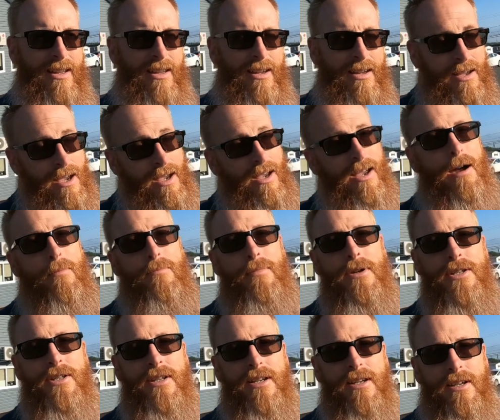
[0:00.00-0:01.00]
it got
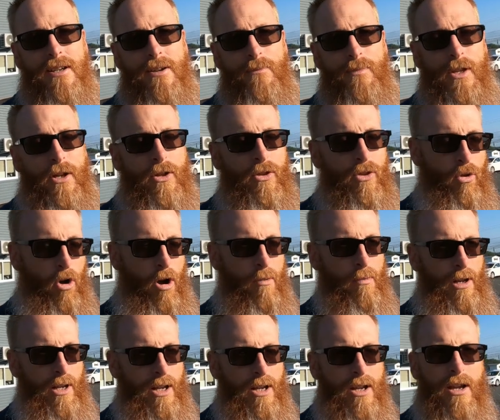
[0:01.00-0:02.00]
busy.
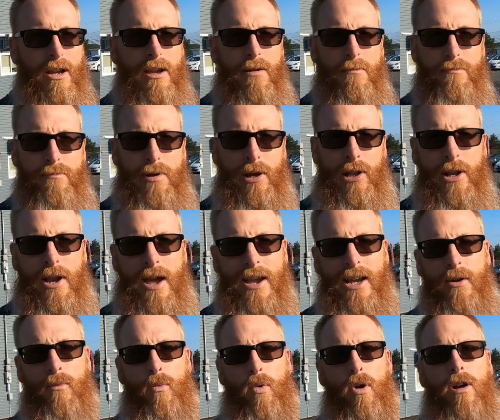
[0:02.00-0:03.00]
Normally, Bill and I
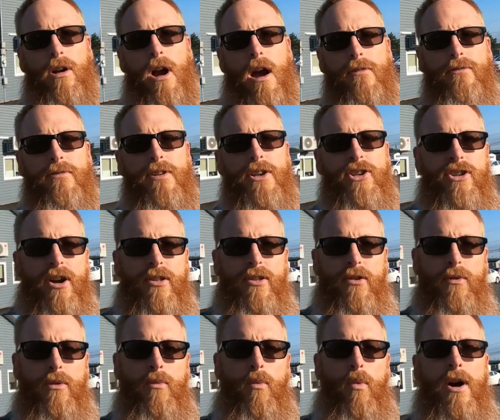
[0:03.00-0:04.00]
can work off of each other.
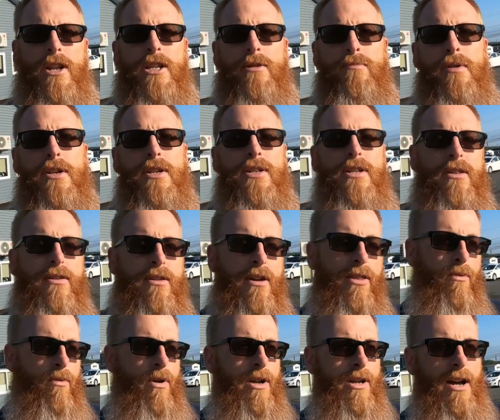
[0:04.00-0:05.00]
When one's busy, the
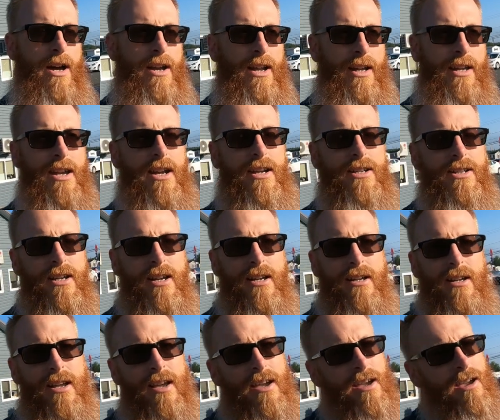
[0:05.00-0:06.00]
other one kind of kicks in
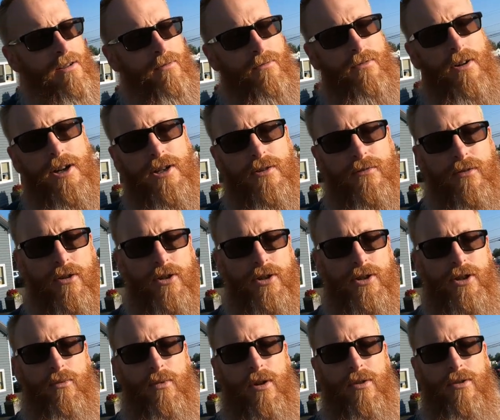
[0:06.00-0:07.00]
and vice
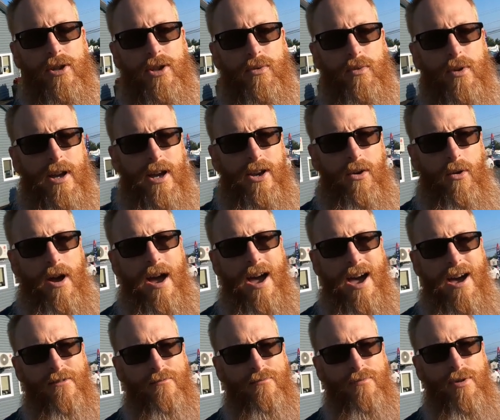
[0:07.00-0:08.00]
versa. Well, this week I don't
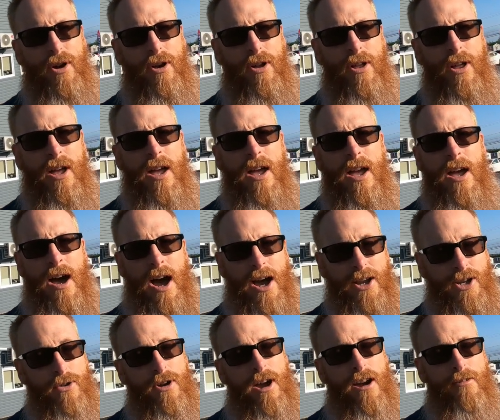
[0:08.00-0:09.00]
have Bill. I
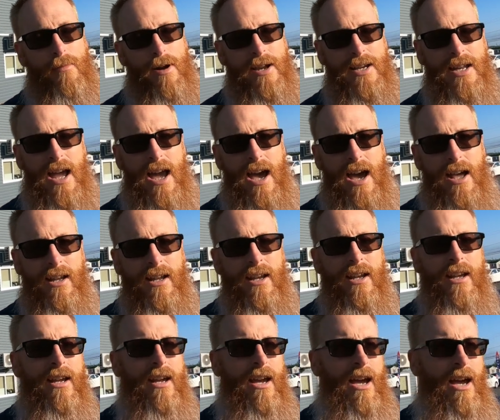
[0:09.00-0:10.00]
do have my dad,
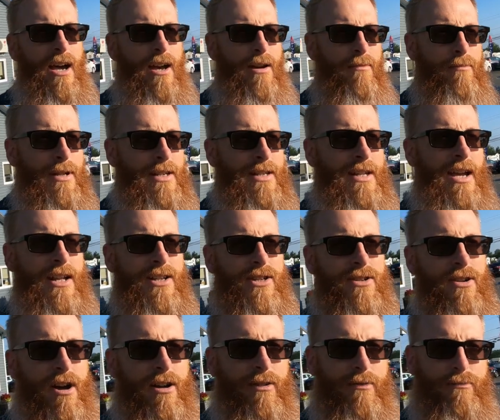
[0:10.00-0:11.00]
but dad's
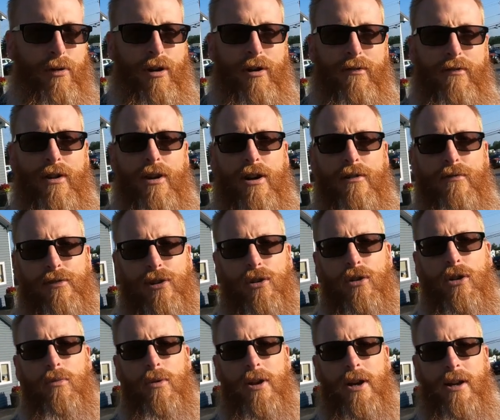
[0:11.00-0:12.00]
not very
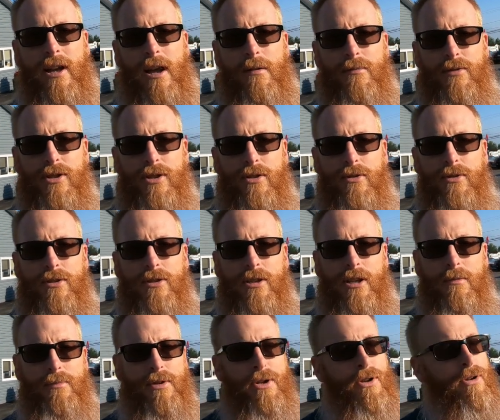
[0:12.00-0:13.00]
fluent when it comes to using the
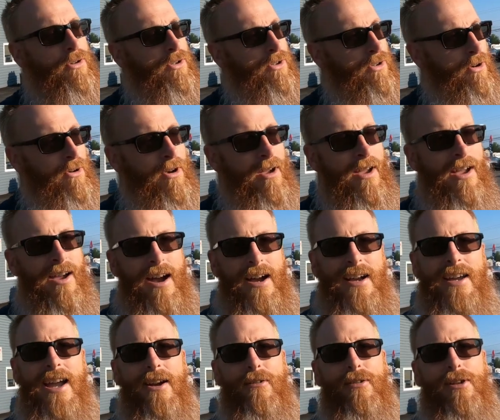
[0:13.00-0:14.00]
computer. So I
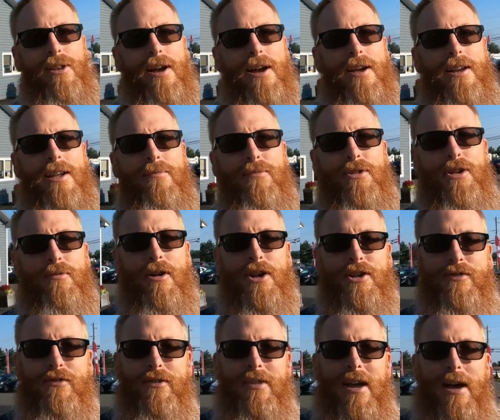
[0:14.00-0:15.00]
can't rely on him too much
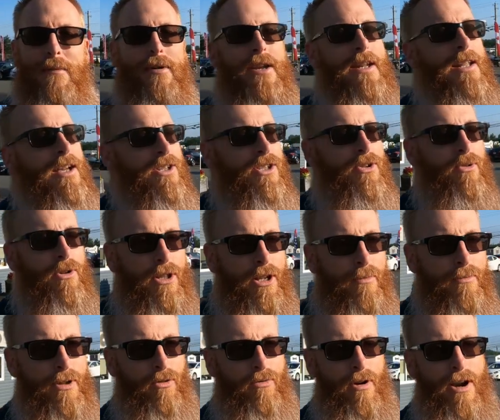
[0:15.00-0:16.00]
for that. But he does do a little
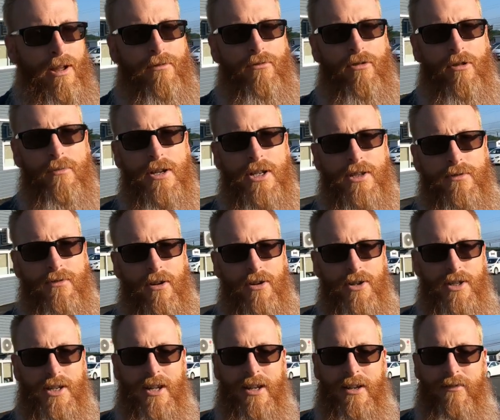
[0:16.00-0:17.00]
bit of running for me as far as
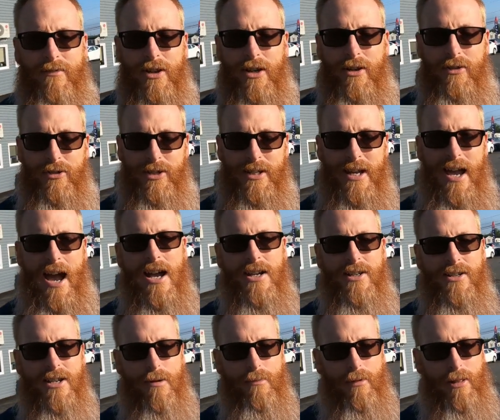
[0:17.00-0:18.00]
getting vehicles
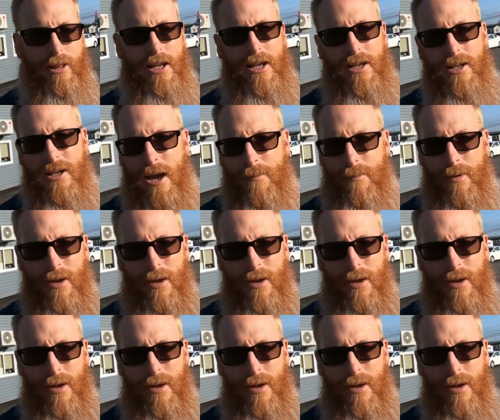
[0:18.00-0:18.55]
gassed up, cleaned up.